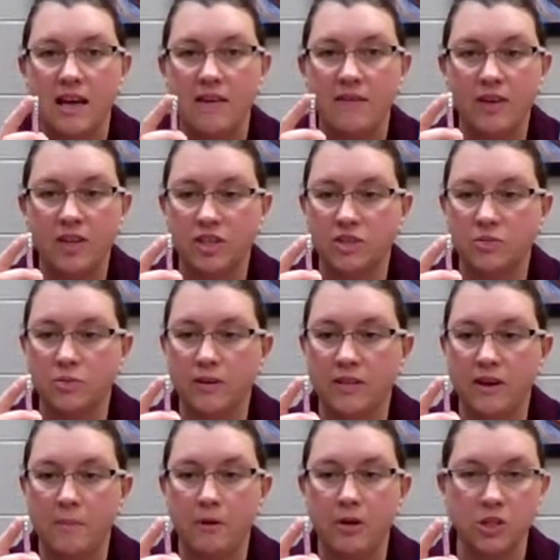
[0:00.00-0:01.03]
even just
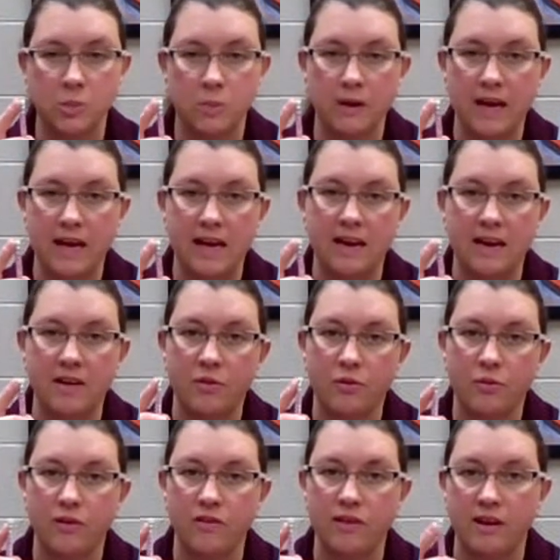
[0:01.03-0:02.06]
with a push pin
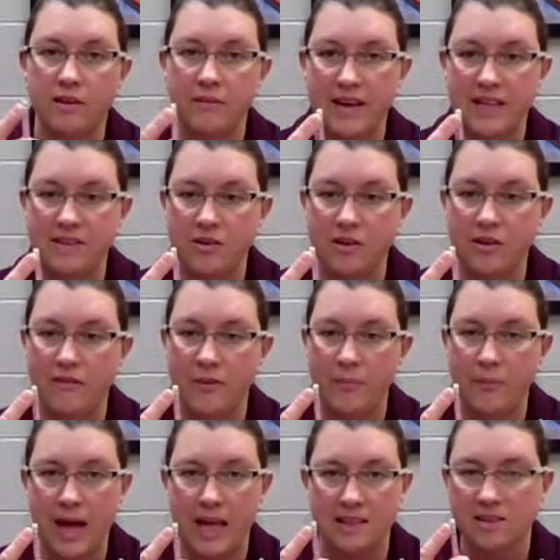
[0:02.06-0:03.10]
through the eraser of
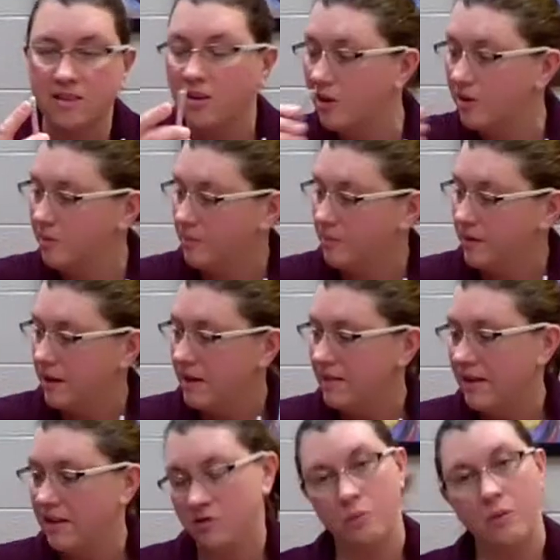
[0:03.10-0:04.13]
a pencil.
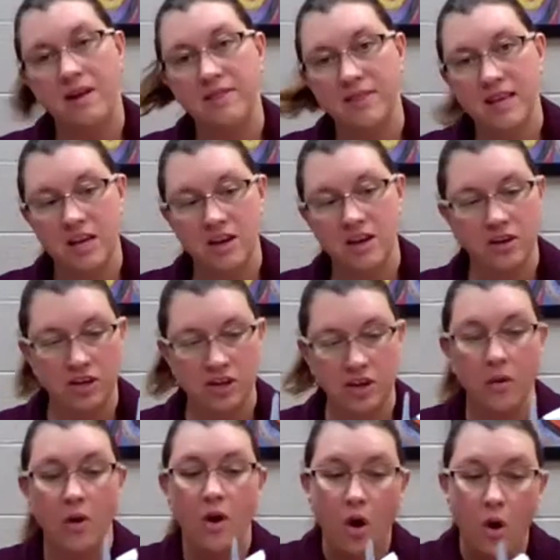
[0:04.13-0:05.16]
It's one thing you could
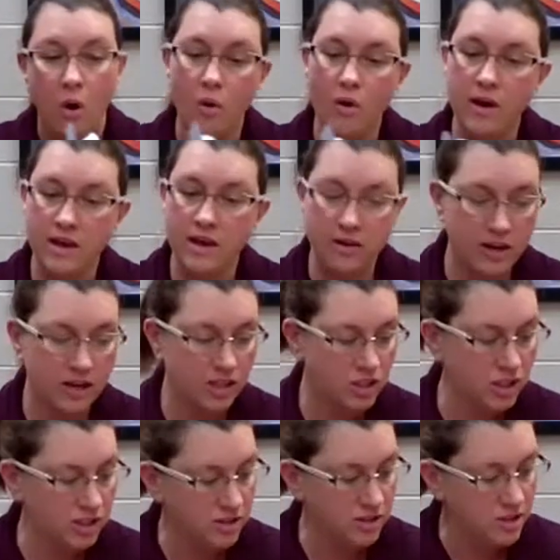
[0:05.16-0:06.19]
do, or you could
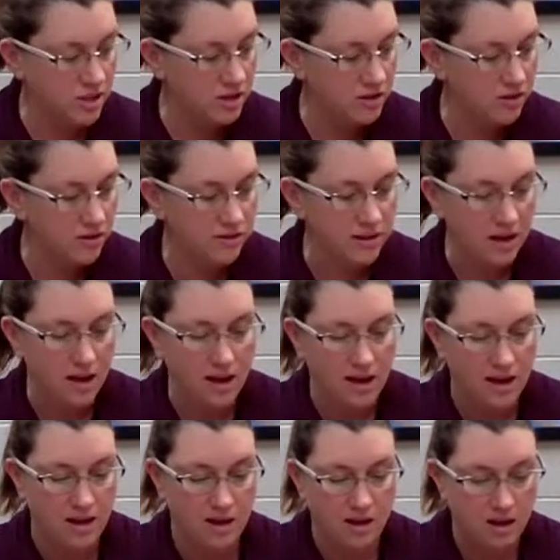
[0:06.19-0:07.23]
just use
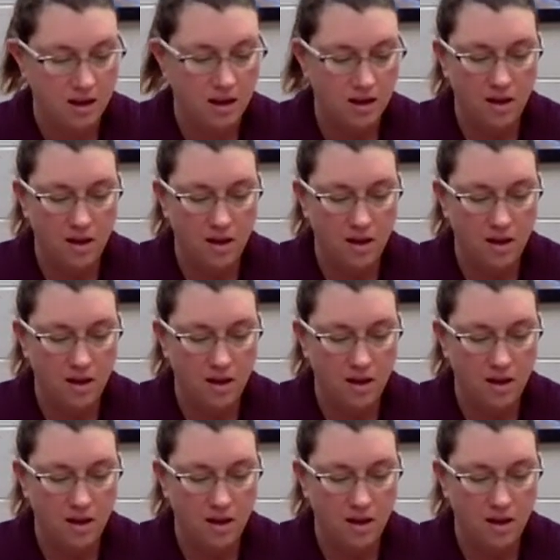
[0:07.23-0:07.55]
a